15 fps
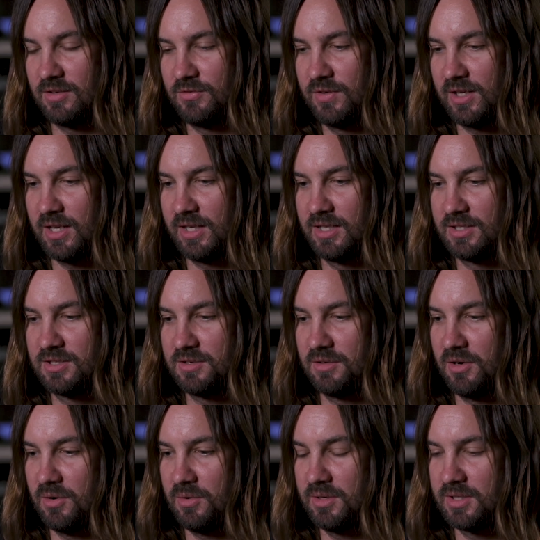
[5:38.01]
I feel like it's
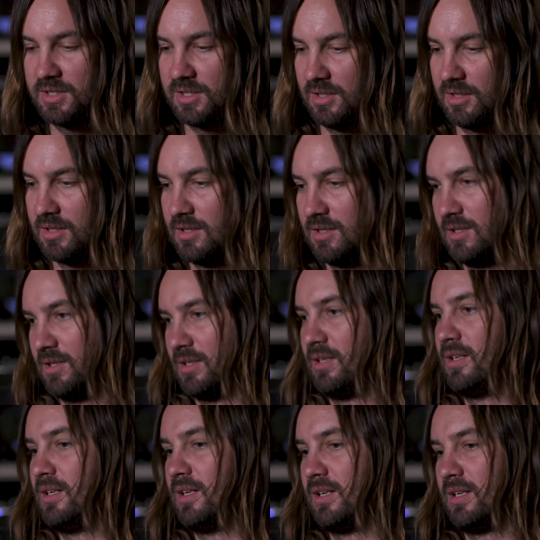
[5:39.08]
grown to
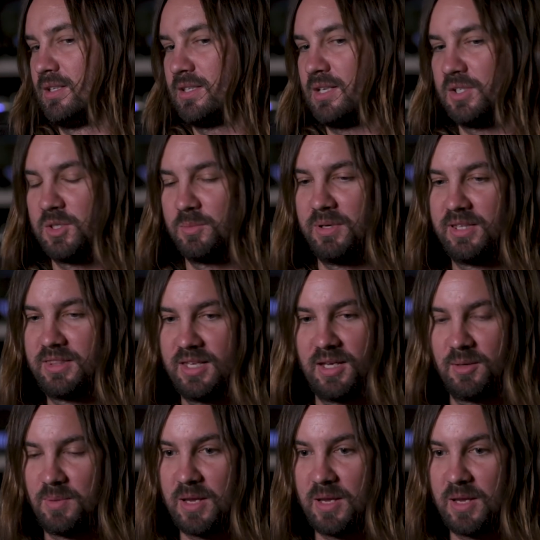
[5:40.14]
such a big thing.